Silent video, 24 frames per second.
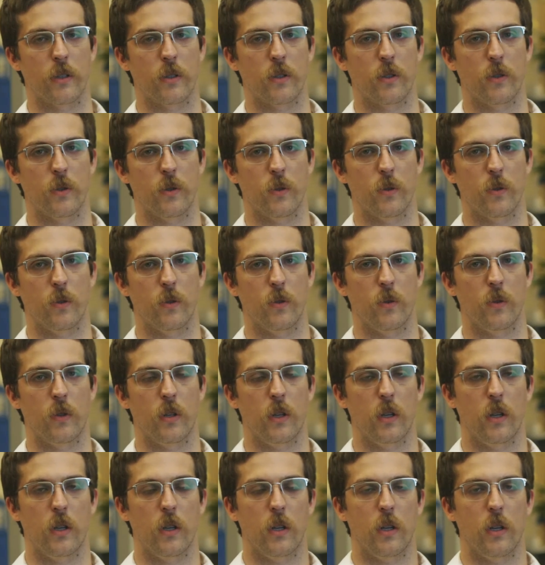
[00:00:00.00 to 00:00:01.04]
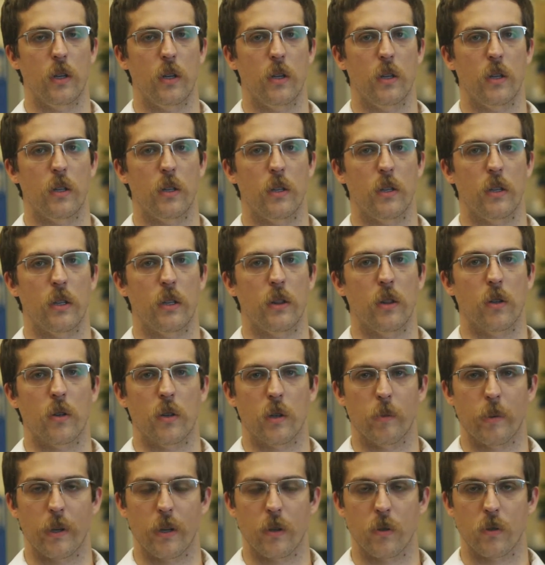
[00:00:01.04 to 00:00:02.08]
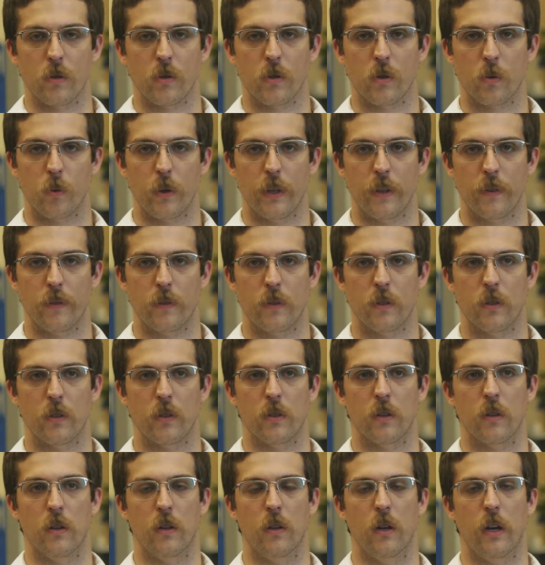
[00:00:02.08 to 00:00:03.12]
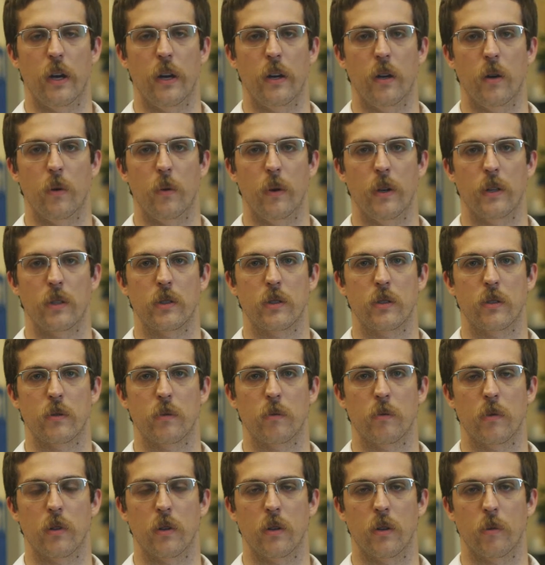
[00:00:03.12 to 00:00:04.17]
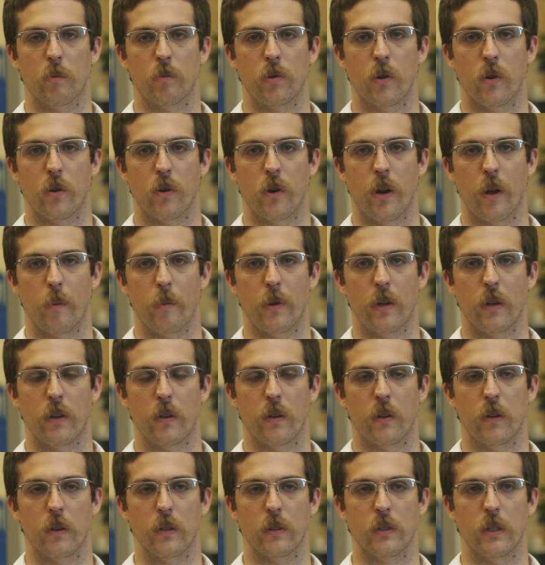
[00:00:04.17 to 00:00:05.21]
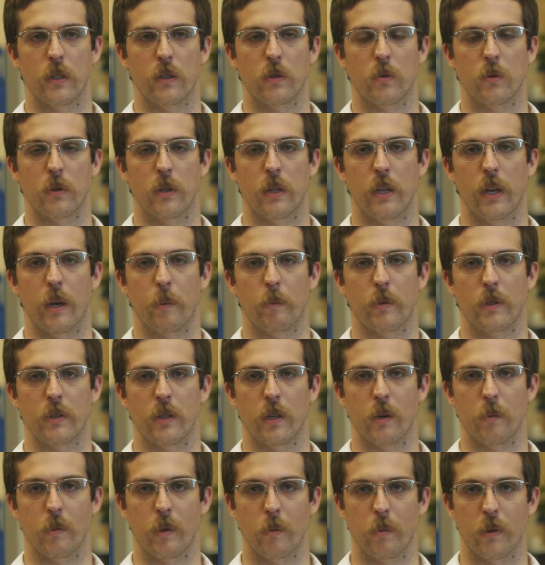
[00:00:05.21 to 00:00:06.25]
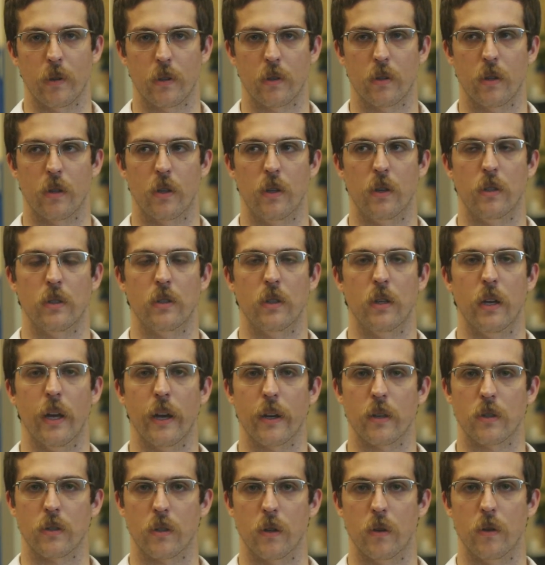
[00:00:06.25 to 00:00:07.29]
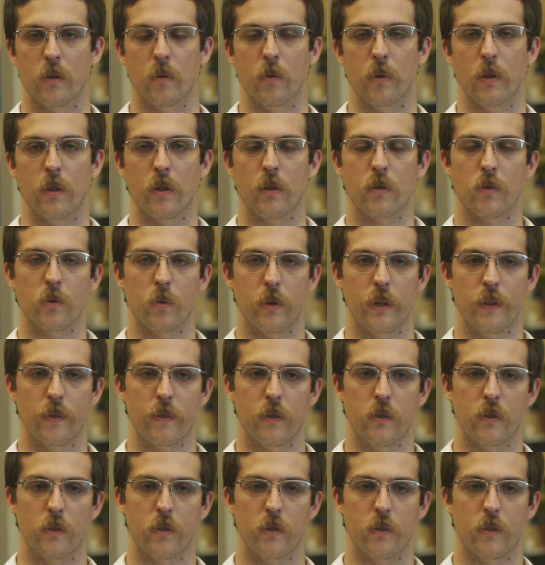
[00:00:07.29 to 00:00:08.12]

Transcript: to learn about Swift, iOS programming, because that's what the app is going to be built on, is an Xcode with Swift.